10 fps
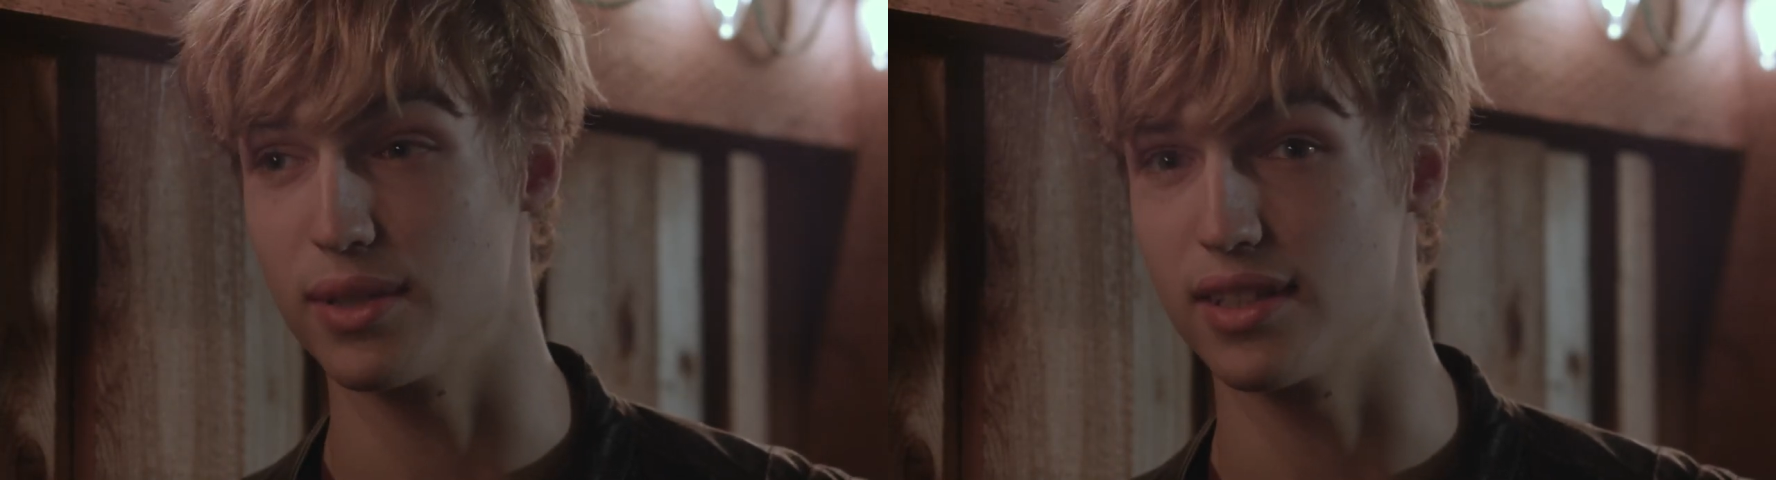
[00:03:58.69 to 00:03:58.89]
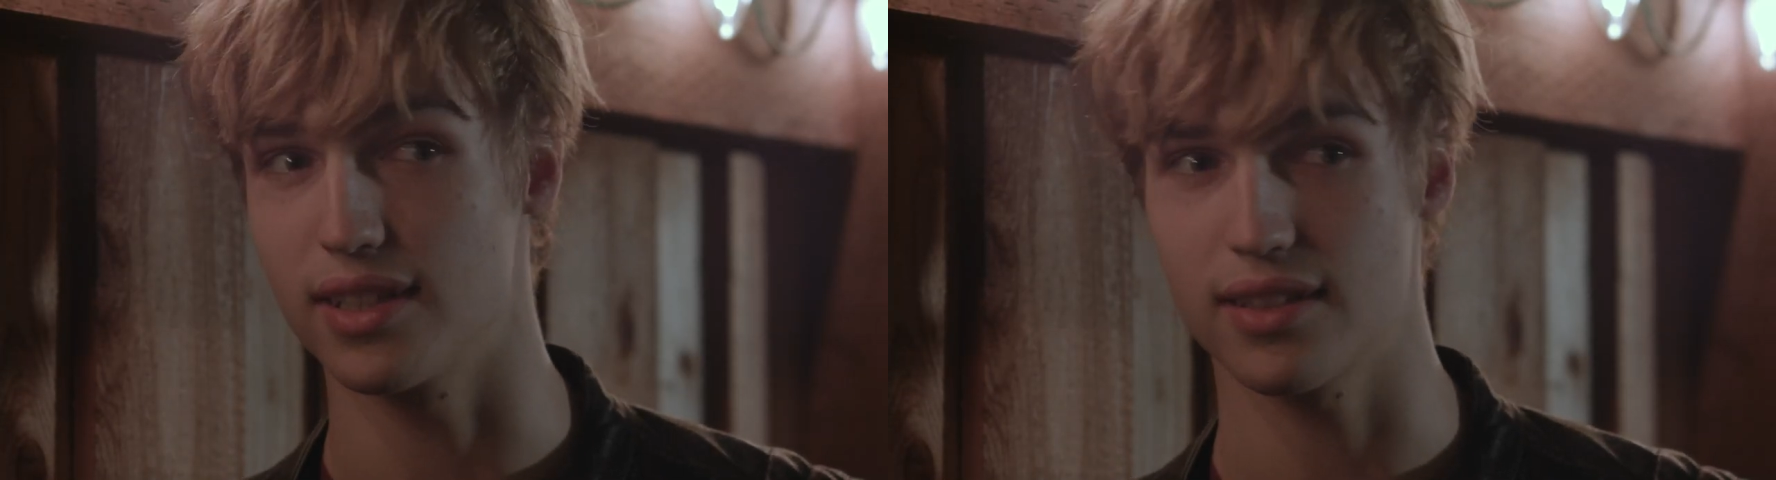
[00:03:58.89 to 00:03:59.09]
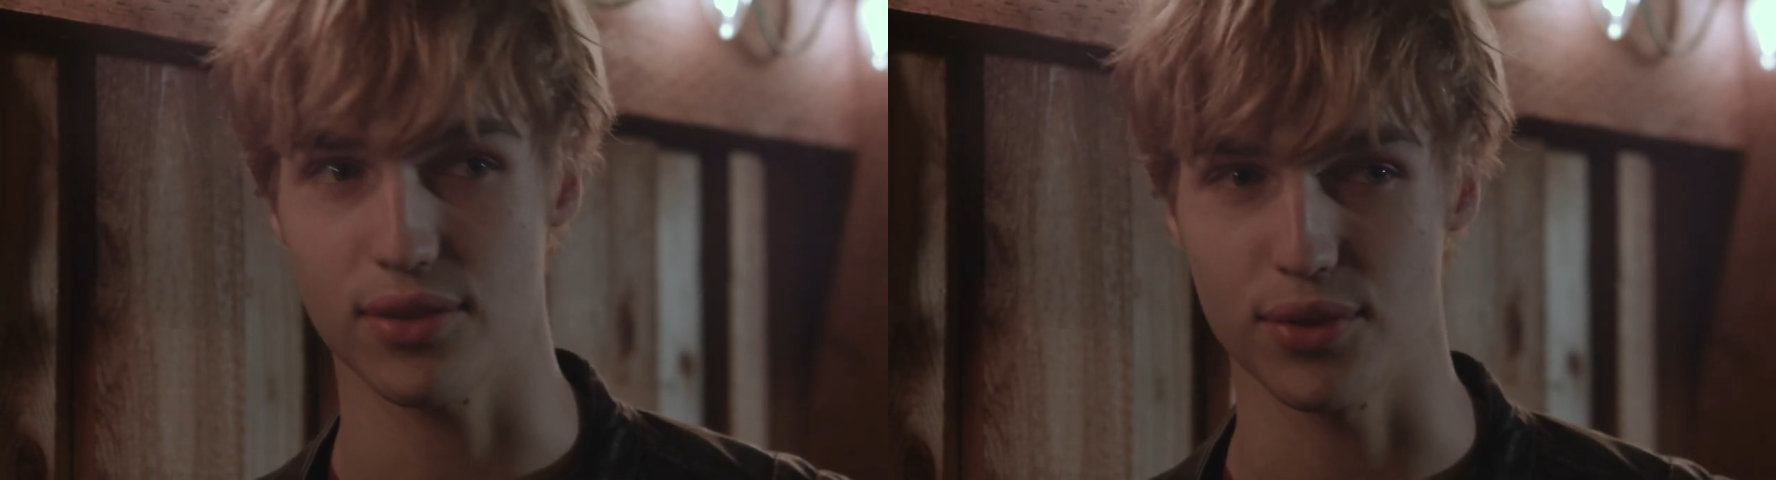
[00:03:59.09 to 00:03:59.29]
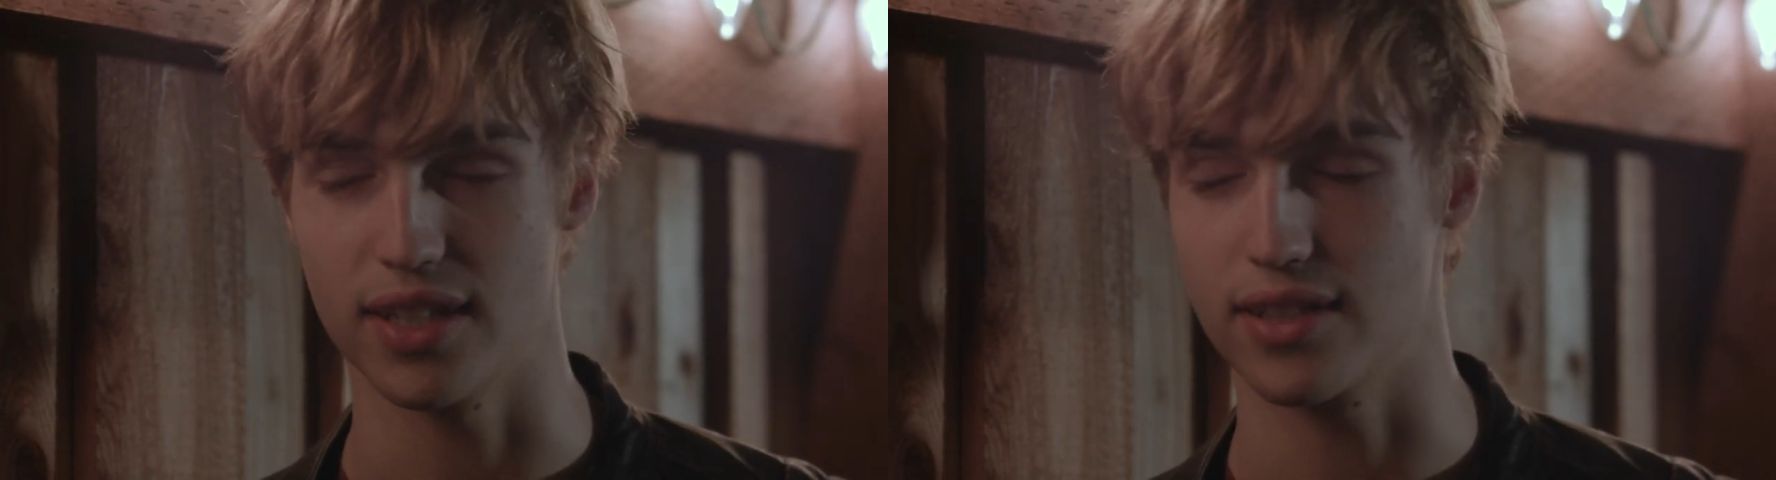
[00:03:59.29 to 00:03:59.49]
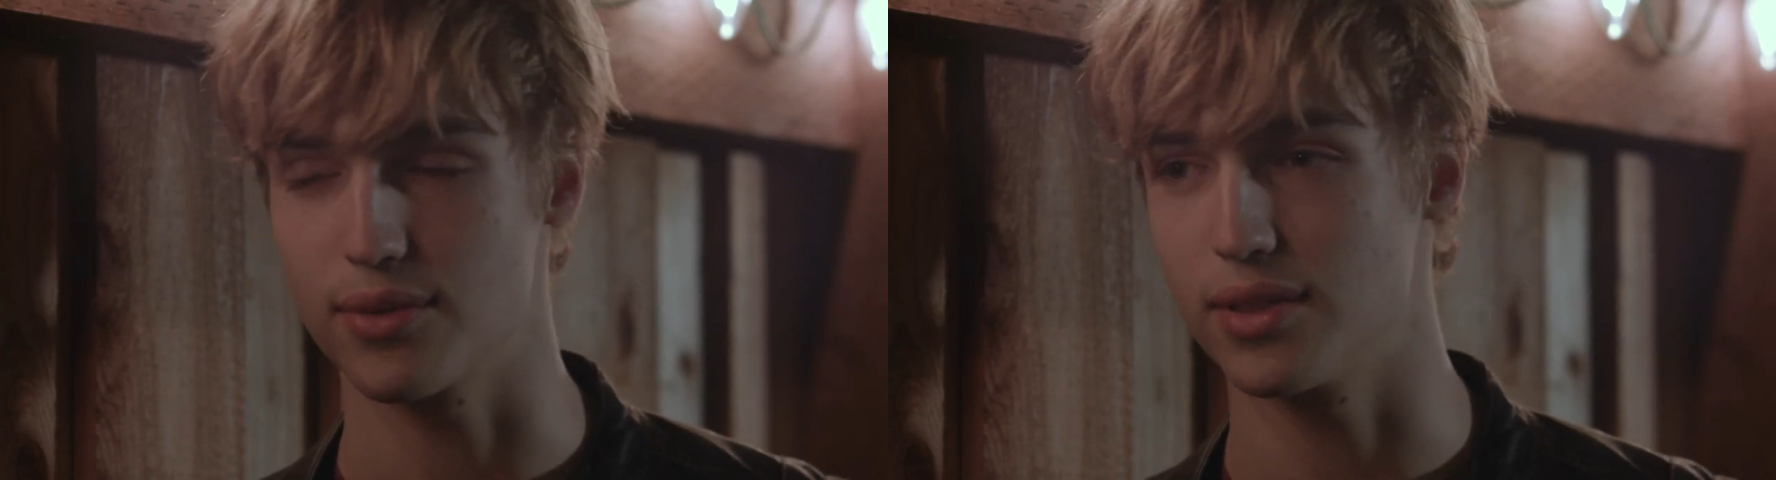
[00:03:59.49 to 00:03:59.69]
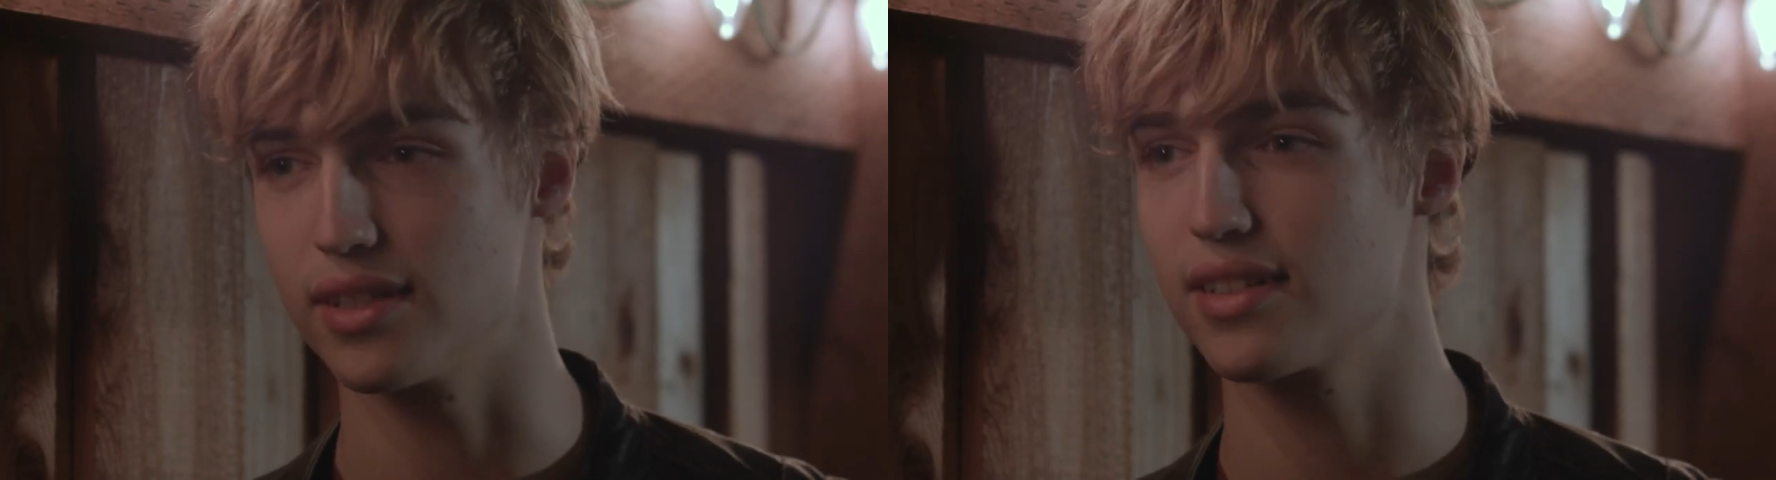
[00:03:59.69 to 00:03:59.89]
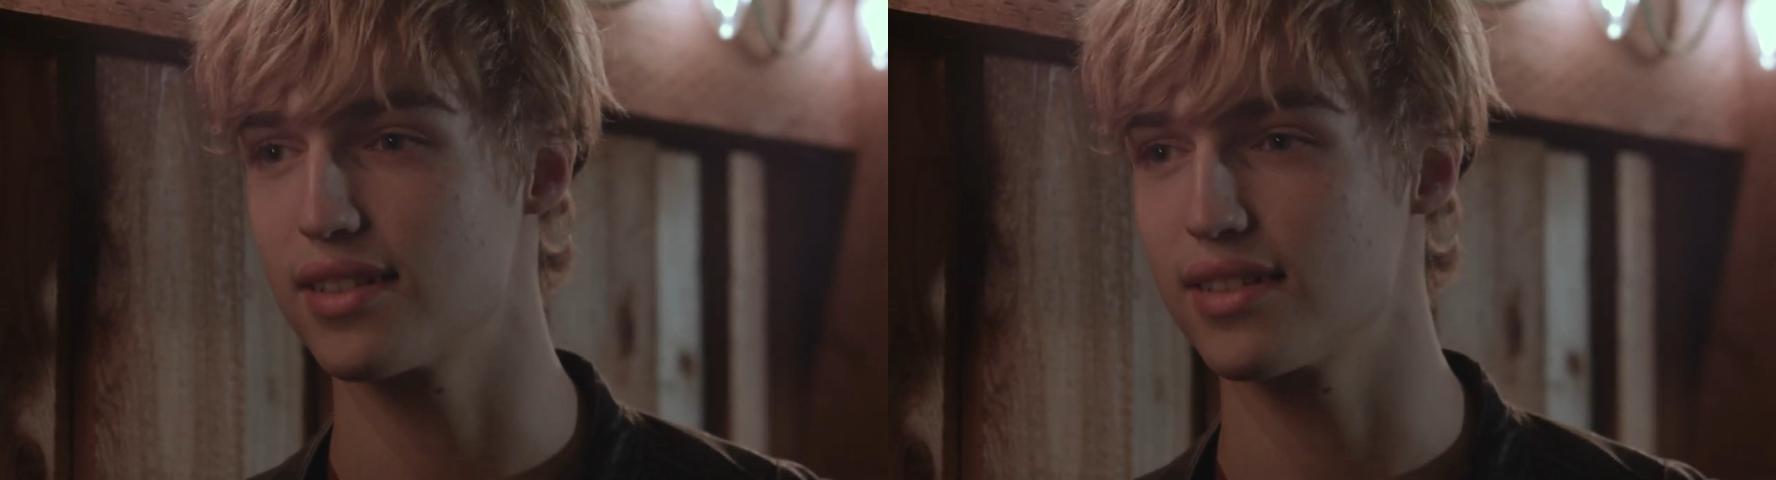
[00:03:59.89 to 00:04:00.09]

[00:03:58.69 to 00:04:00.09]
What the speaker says: Bean like 3 days a week.